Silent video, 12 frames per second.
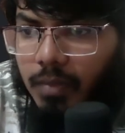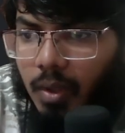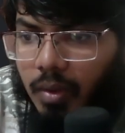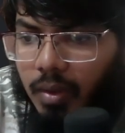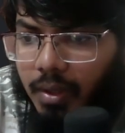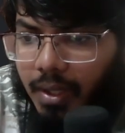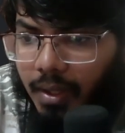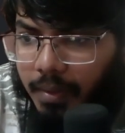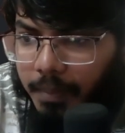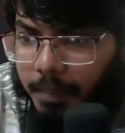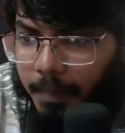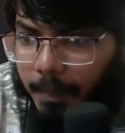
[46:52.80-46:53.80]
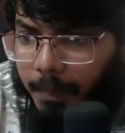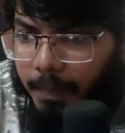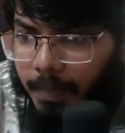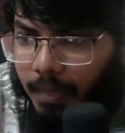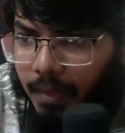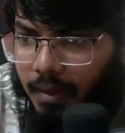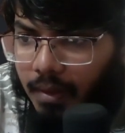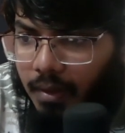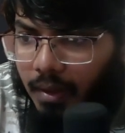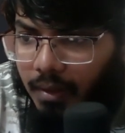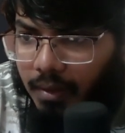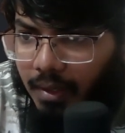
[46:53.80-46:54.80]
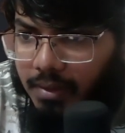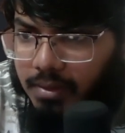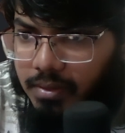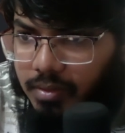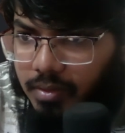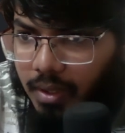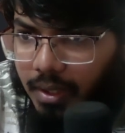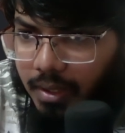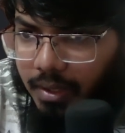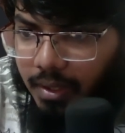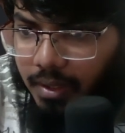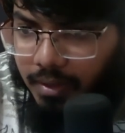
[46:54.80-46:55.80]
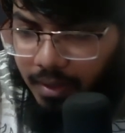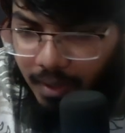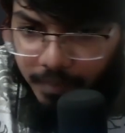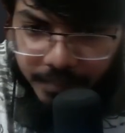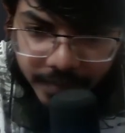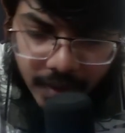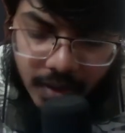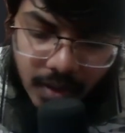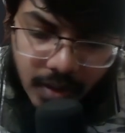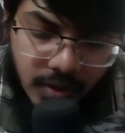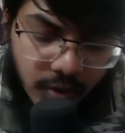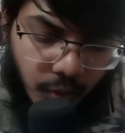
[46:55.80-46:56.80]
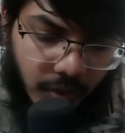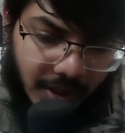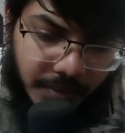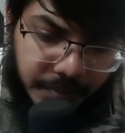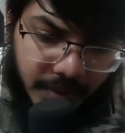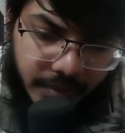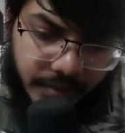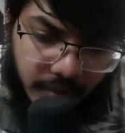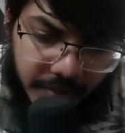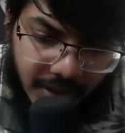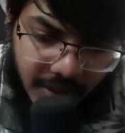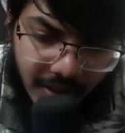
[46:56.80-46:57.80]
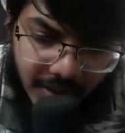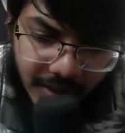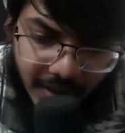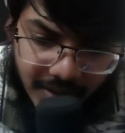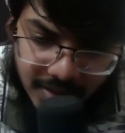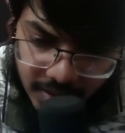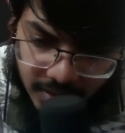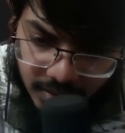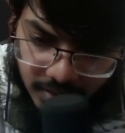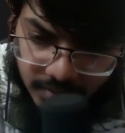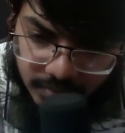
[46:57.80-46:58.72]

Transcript: Okay. All right, let's try again. Yeah. So when I'm performing an action,